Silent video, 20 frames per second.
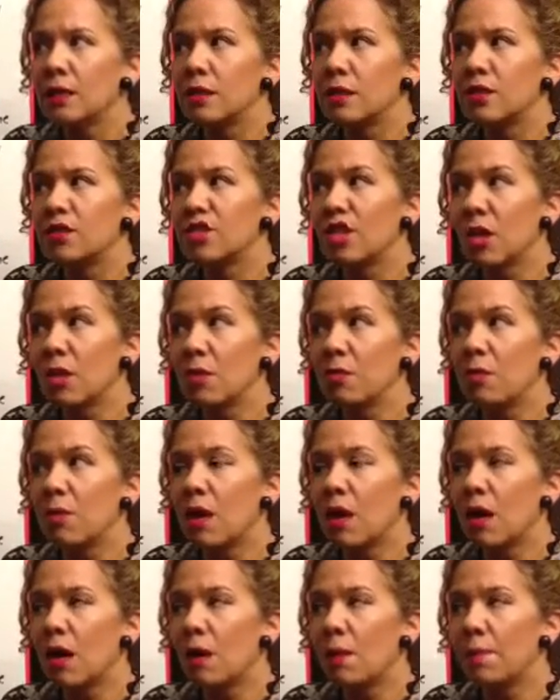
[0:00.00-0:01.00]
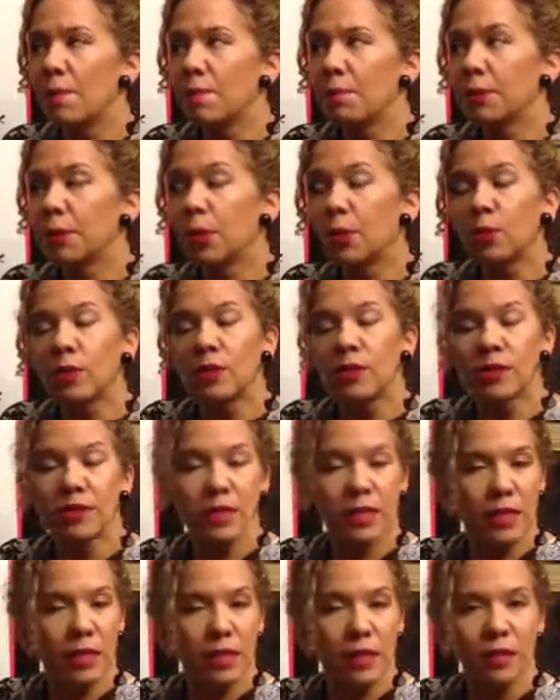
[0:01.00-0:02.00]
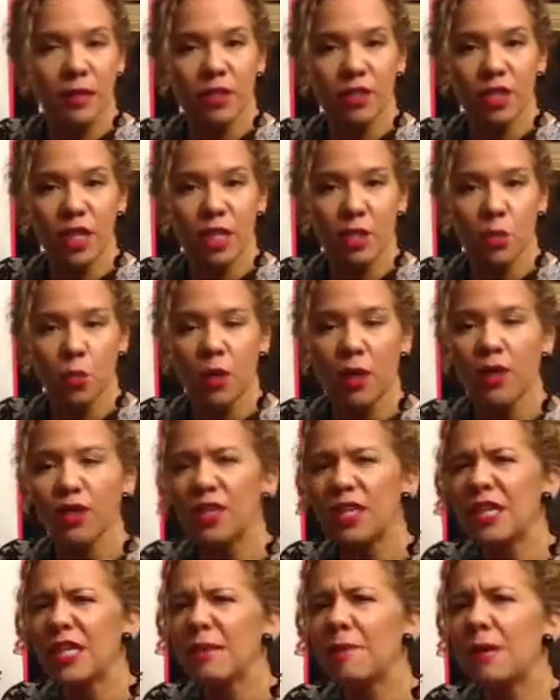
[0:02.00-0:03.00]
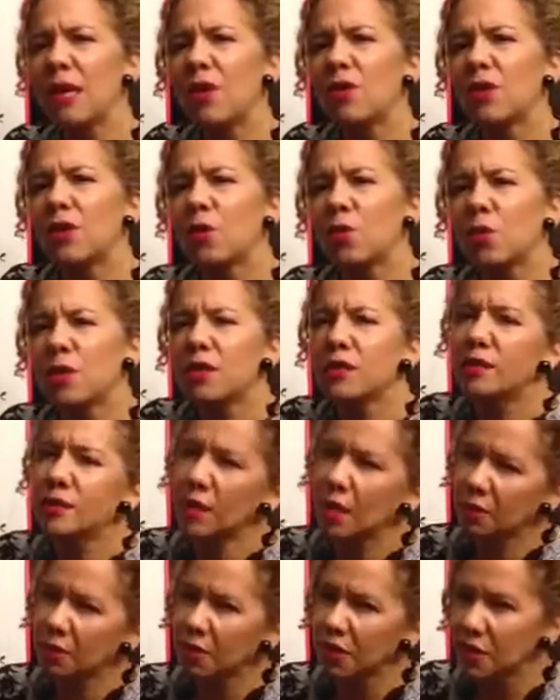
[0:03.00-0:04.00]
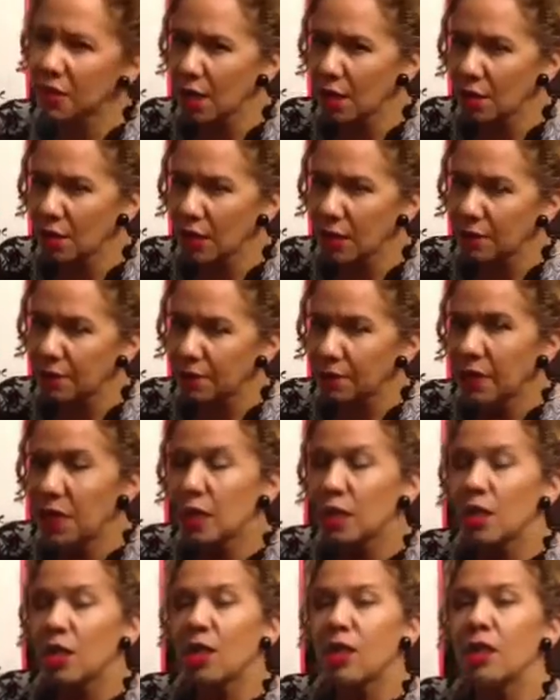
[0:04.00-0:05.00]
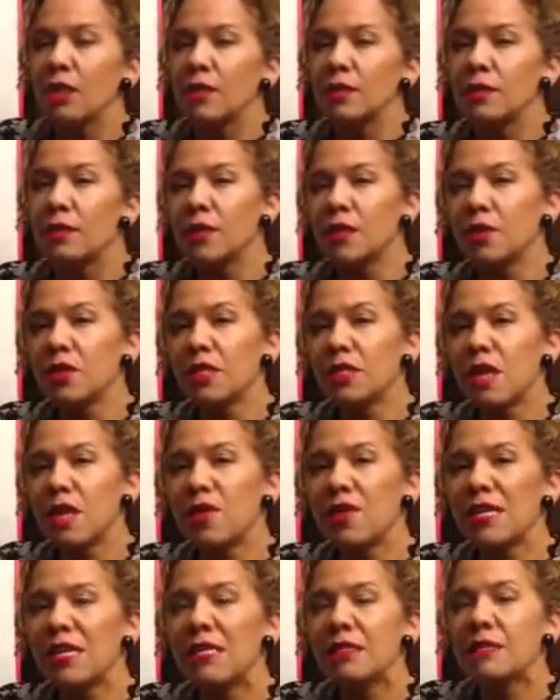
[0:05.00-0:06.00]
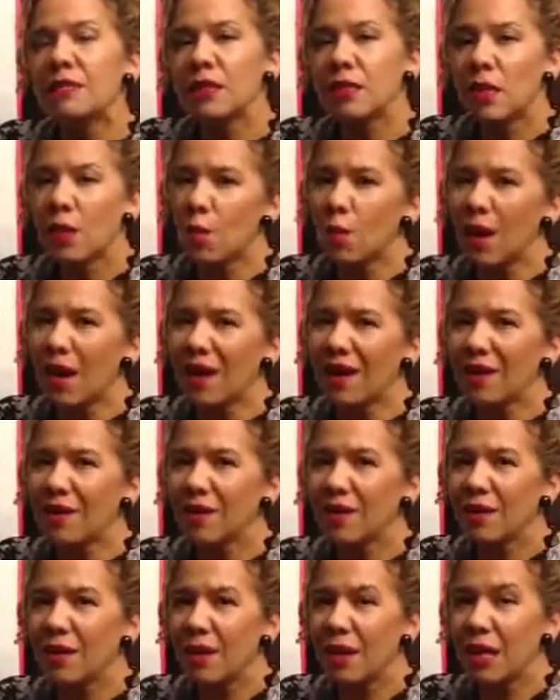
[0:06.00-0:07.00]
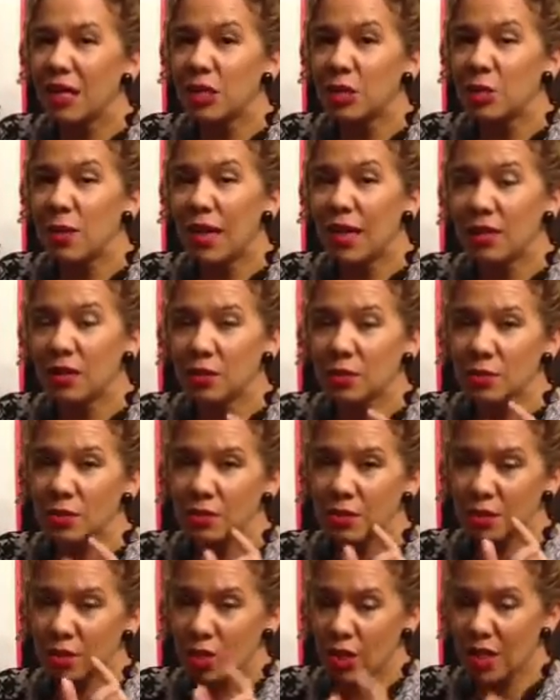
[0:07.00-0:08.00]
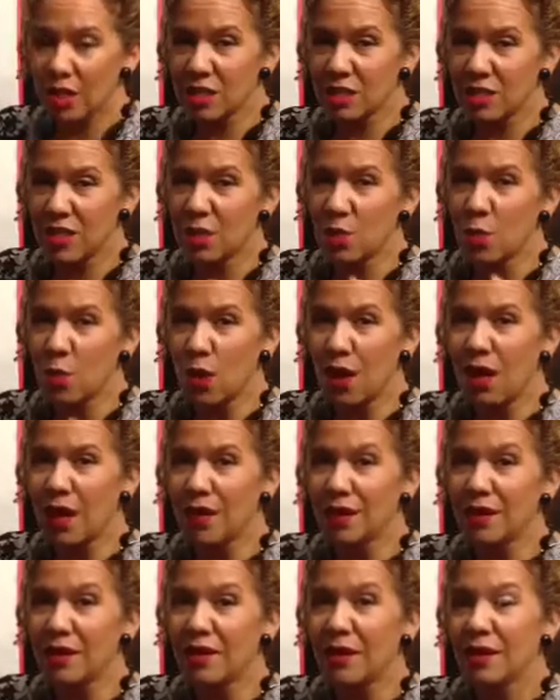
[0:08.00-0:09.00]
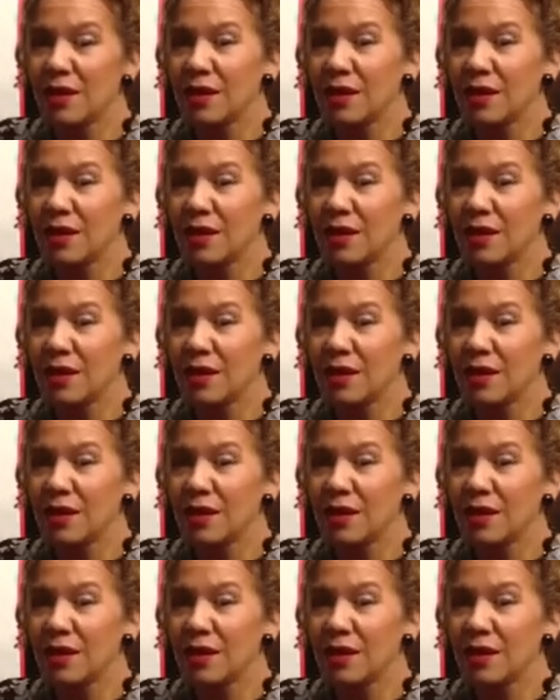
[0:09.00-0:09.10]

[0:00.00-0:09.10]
some plurals in English as well. Think about the word secretary. Secretary ends in a Y, and you had to change that Y